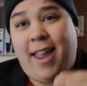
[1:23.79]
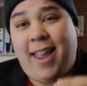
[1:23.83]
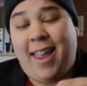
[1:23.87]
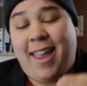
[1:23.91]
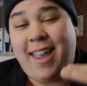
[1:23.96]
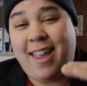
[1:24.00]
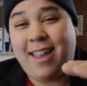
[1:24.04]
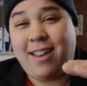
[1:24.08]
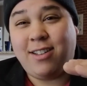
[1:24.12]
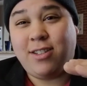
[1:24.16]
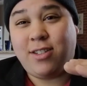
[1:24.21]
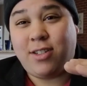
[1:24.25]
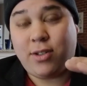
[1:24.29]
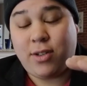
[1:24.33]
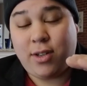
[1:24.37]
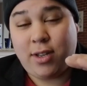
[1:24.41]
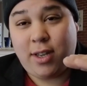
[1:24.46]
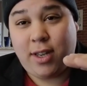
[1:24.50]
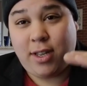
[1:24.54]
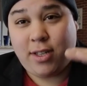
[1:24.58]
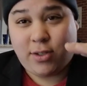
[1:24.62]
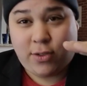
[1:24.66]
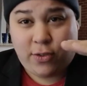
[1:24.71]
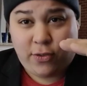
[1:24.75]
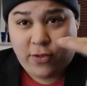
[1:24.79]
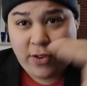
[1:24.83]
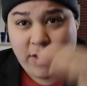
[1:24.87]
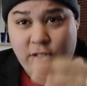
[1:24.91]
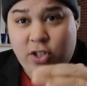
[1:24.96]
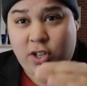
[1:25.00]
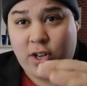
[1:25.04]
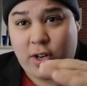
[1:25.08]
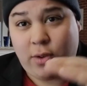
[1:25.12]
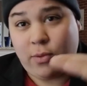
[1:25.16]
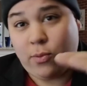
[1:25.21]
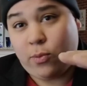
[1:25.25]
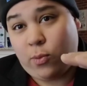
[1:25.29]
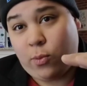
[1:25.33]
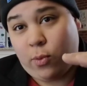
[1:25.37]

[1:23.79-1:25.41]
and it's efficient.